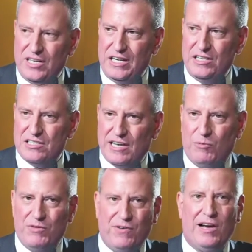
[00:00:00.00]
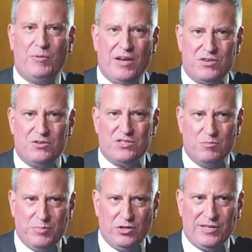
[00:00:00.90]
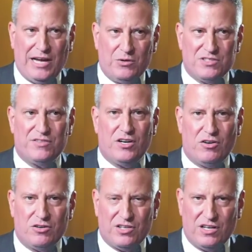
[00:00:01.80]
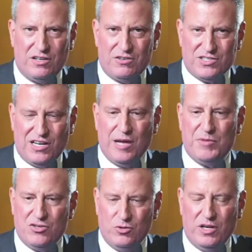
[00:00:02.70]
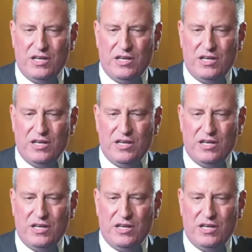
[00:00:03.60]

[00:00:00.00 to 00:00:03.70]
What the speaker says: needs and we find we have to do some build-outs, there's time to do it.